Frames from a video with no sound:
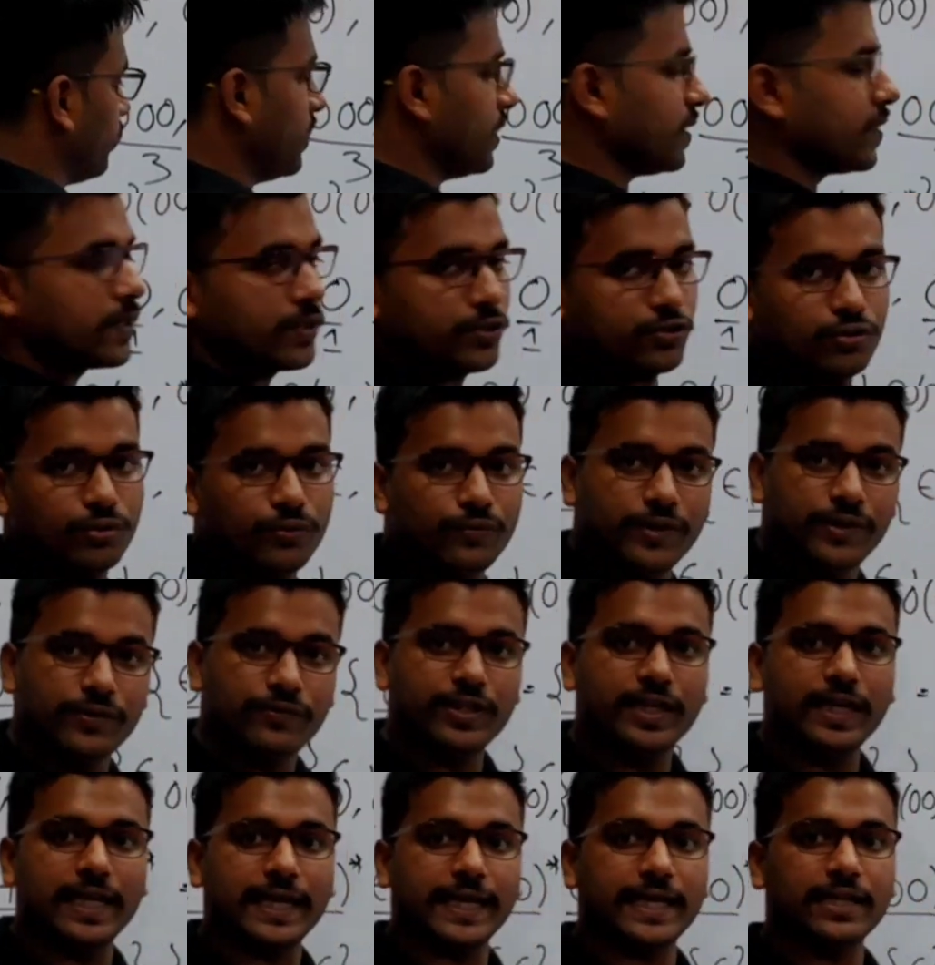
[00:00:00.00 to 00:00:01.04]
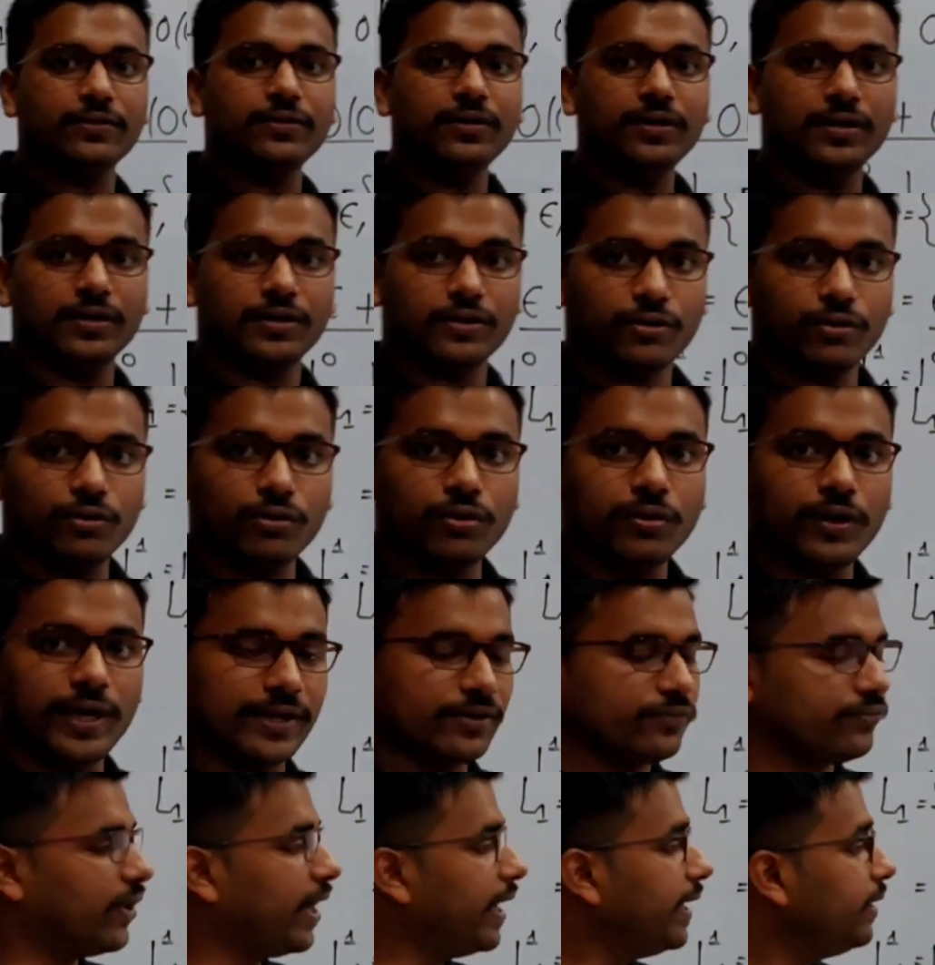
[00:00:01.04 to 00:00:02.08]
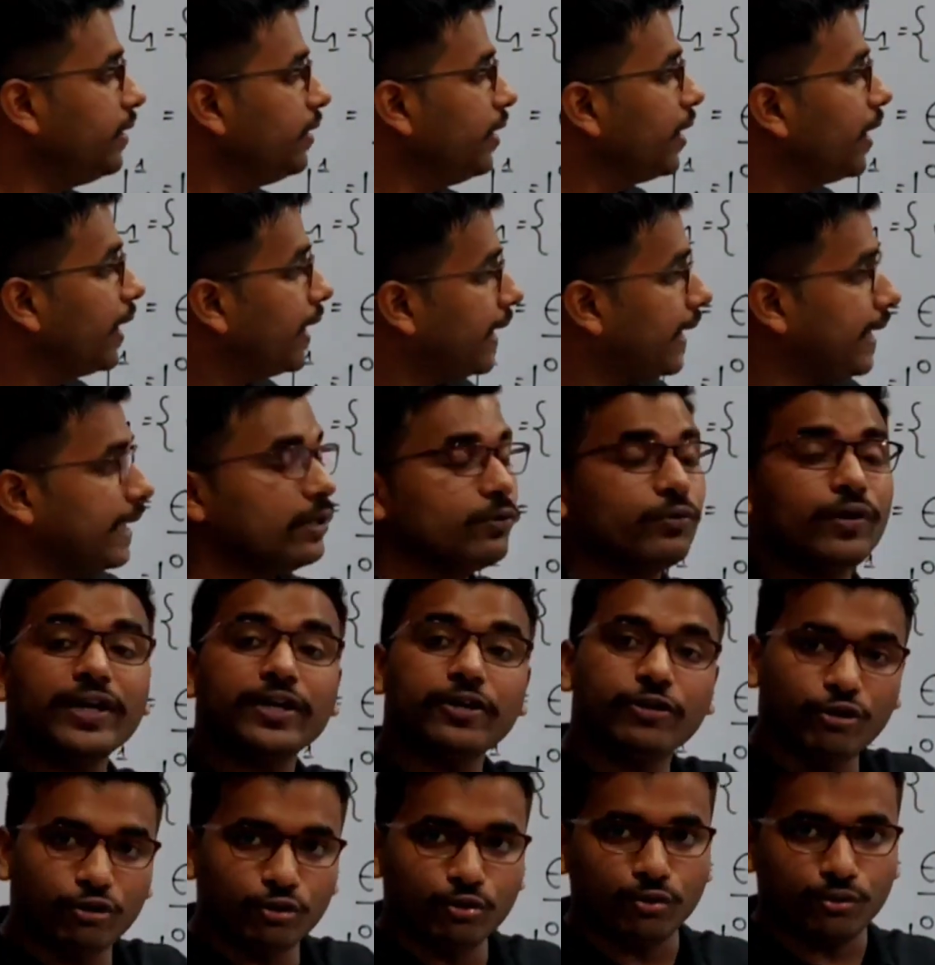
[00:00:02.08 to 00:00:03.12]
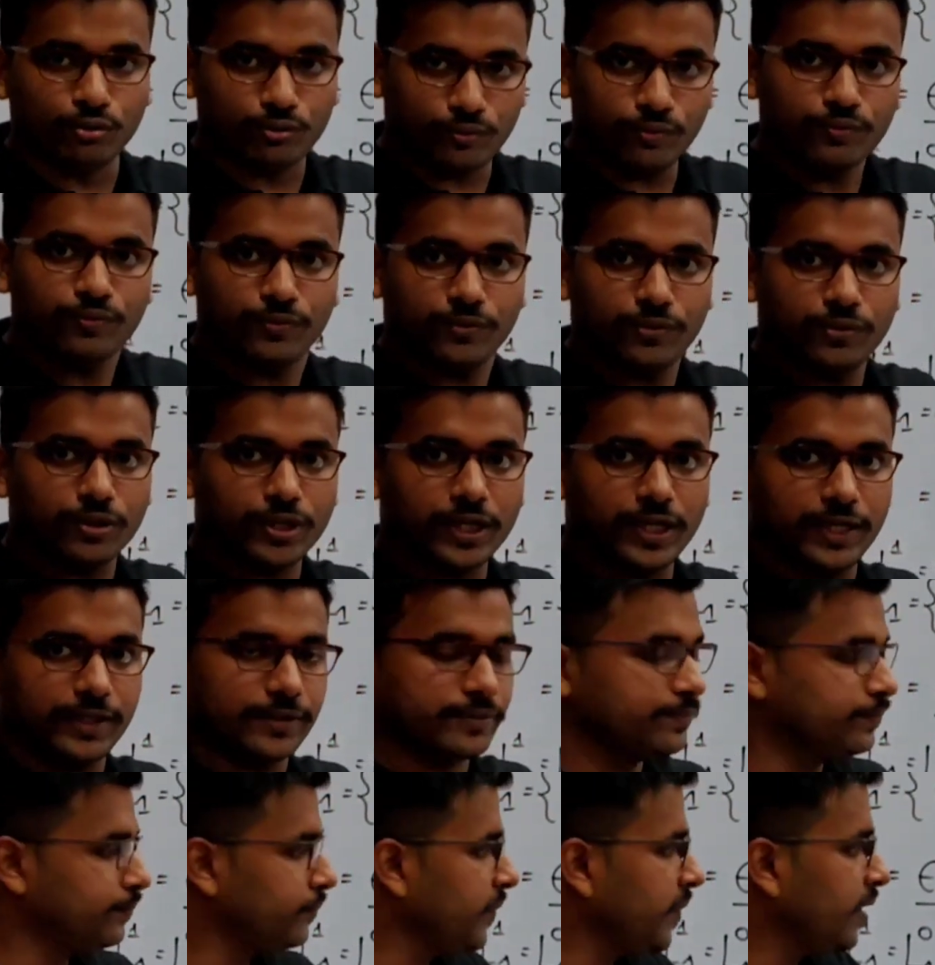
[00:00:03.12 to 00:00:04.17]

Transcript: this. So we will again go and find L1 2. Okay.